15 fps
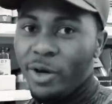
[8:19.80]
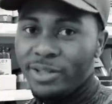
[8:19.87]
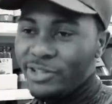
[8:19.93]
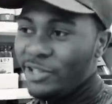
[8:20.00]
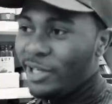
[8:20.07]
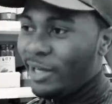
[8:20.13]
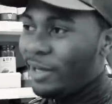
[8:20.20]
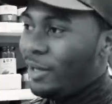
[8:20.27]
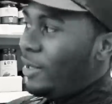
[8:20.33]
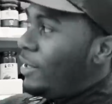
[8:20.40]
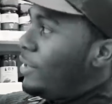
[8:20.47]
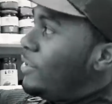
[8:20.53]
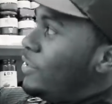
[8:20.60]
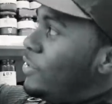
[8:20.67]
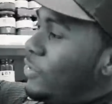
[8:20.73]
once, yeah,
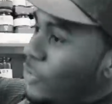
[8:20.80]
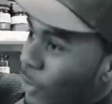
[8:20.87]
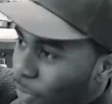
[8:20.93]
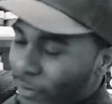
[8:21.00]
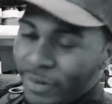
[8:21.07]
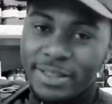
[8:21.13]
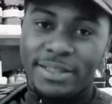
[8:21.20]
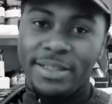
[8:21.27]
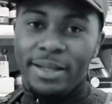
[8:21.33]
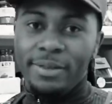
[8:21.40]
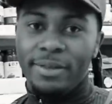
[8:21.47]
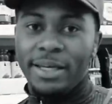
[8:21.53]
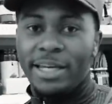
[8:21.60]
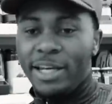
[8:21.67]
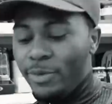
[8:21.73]
dunk this in
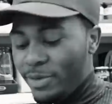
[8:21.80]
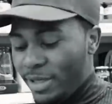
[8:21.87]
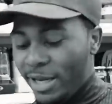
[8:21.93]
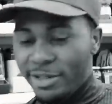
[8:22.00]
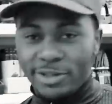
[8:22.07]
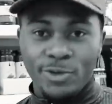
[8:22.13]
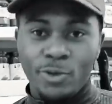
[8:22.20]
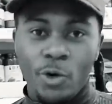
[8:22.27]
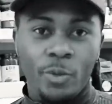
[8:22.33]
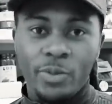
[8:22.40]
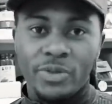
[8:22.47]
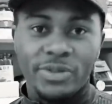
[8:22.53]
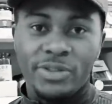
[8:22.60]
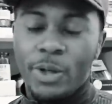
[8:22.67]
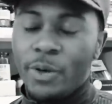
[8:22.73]
thinking it was like just
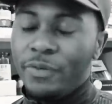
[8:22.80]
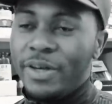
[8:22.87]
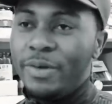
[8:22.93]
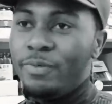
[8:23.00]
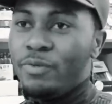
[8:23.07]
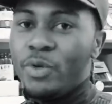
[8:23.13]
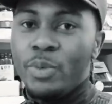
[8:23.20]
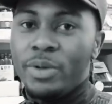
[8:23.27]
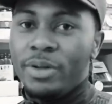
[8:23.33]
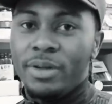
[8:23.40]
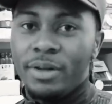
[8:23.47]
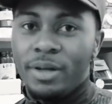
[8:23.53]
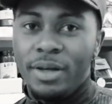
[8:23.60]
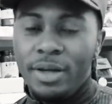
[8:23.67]
normal stuff. It ruined